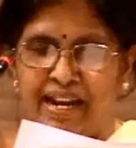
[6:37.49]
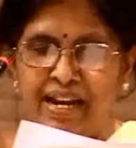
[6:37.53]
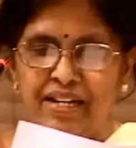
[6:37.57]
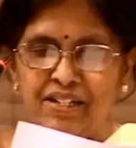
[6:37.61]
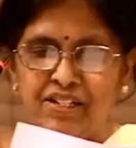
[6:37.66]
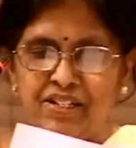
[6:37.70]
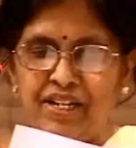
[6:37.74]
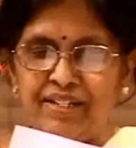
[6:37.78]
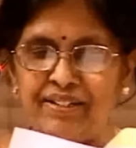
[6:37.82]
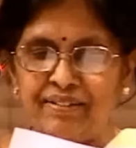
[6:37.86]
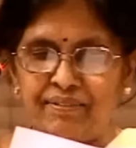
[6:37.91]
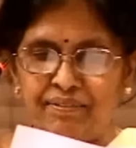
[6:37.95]

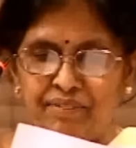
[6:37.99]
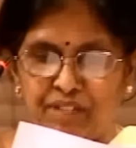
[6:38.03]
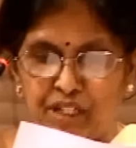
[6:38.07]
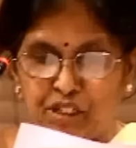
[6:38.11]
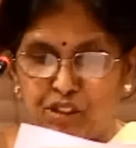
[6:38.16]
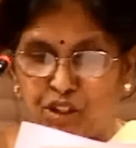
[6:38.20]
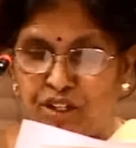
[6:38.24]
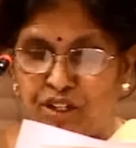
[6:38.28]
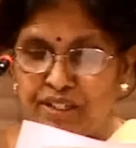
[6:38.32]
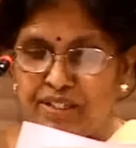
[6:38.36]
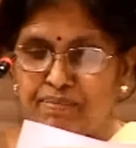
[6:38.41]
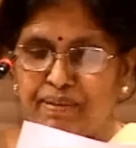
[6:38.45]
she
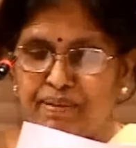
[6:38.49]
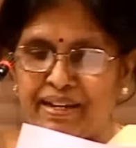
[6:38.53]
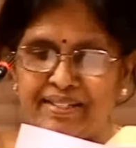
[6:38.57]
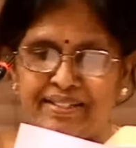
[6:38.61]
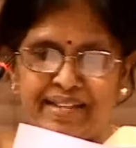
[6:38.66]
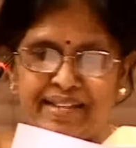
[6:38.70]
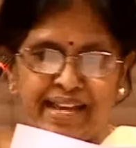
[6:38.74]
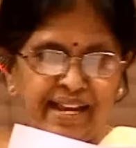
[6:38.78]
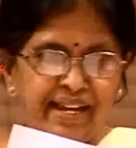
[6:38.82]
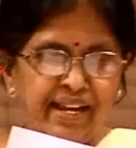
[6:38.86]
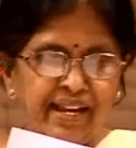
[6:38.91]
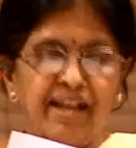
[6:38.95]
retorts by
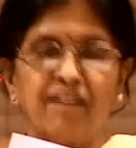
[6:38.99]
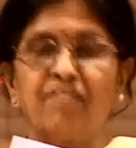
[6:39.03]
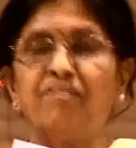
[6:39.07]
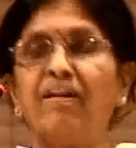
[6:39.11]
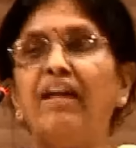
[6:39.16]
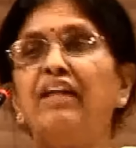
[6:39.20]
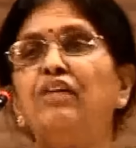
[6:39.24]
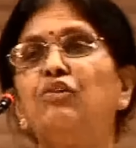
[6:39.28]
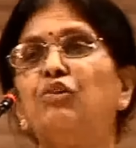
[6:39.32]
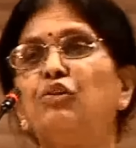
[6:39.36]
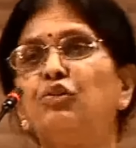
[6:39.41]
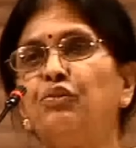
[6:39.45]
saying,
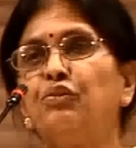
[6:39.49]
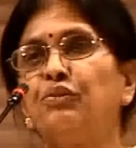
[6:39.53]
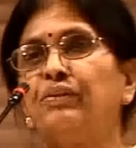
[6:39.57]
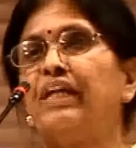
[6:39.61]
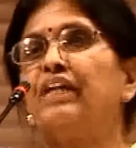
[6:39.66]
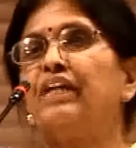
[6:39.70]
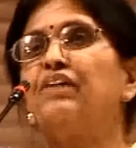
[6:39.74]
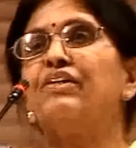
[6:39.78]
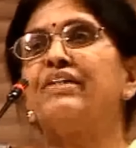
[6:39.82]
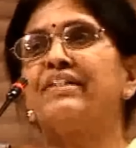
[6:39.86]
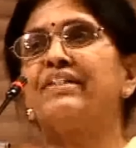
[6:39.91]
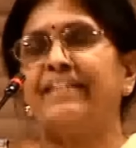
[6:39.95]
"Why don't you
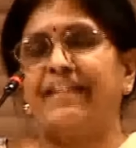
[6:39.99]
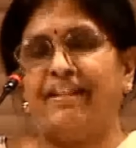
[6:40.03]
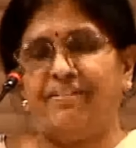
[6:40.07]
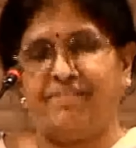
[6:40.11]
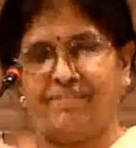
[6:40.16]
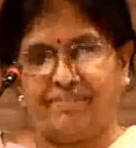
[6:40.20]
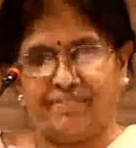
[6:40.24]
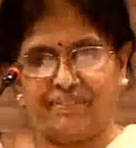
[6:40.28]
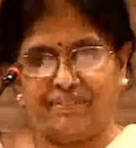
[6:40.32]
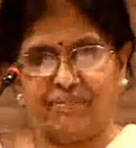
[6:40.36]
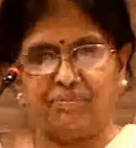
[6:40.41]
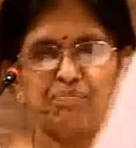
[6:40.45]
take yourself?"
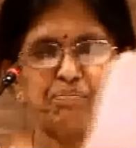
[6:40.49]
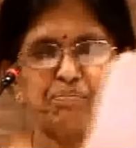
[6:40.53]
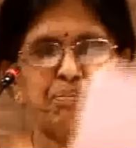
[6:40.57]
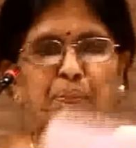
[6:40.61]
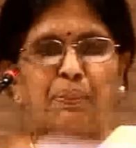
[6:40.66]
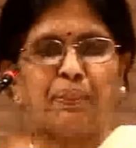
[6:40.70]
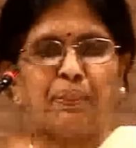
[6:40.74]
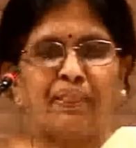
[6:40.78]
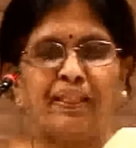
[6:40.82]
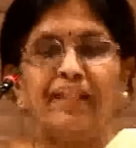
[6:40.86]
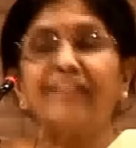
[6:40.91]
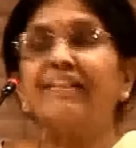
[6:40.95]

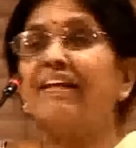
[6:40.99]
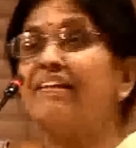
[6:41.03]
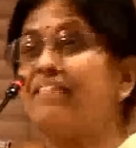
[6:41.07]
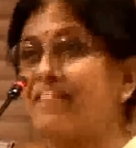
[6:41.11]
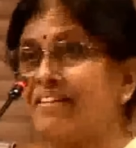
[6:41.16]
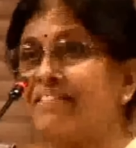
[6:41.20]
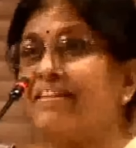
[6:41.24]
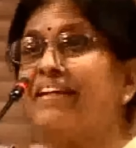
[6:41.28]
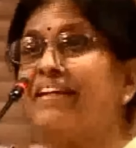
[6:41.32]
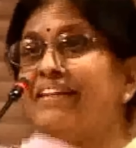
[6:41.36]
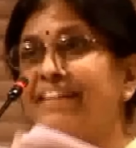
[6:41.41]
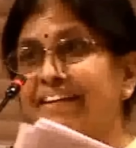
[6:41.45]
This
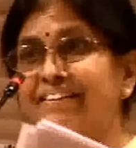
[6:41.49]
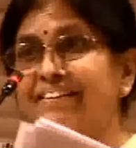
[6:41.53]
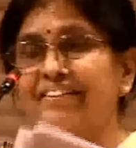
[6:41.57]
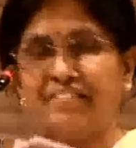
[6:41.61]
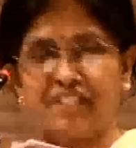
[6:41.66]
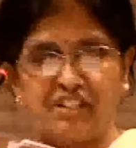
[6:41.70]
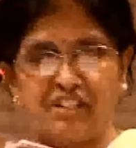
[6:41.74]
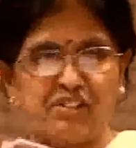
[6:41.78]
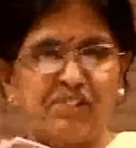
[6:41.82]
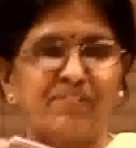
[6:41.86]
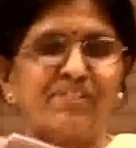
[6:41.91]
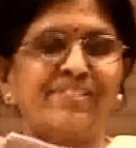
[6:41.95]
is Indian
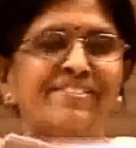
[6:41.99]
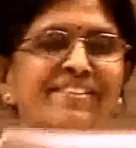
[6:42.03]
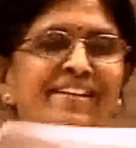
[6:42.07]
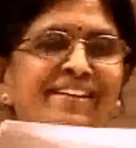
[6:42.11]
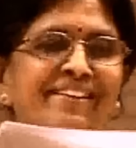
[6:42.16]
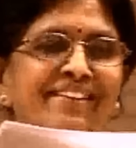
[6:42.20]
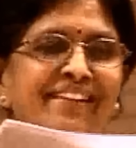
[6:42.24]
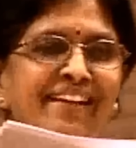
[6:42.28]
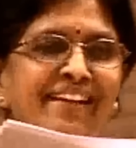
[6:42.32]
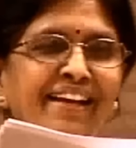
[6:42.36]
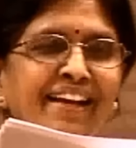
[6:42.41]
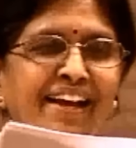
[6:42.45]
situation.